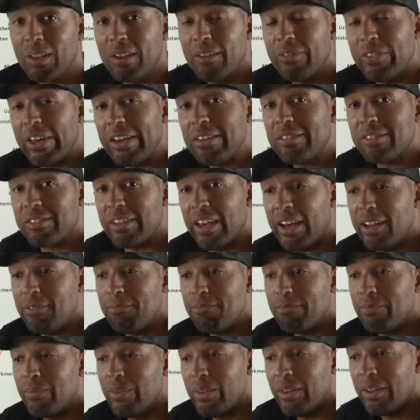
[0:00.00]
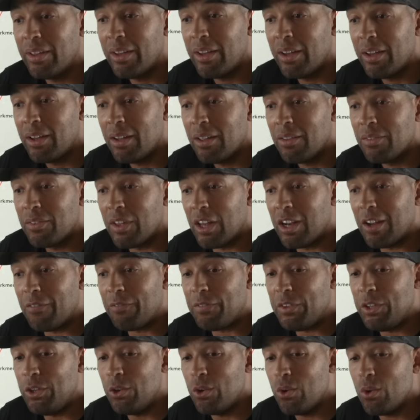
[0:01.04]
They said that
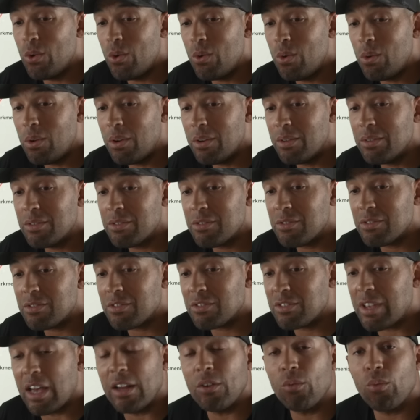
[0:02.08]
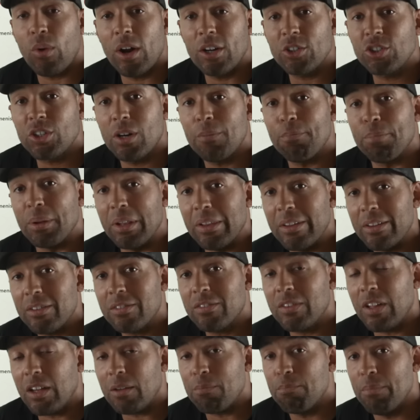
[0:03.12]
if you send Russia
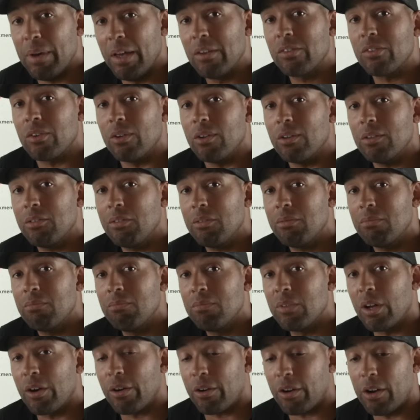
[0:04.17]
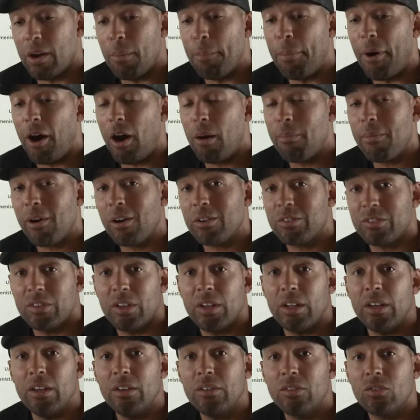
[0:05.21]
ballistic missiles that are going to bomb our
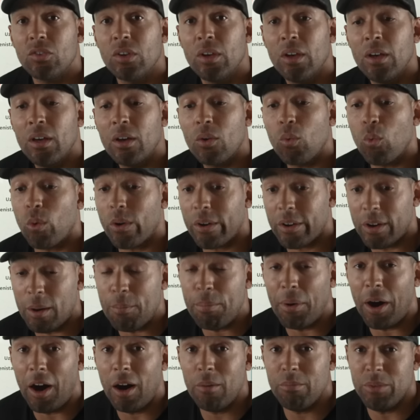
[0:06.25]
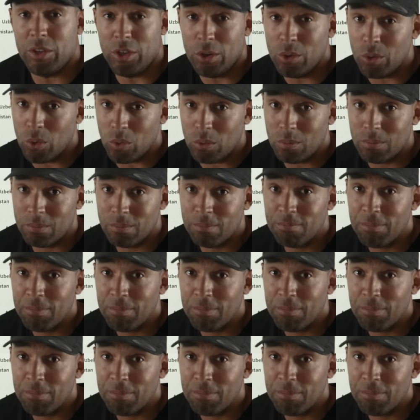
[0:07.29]
cities, we're going to bomb you.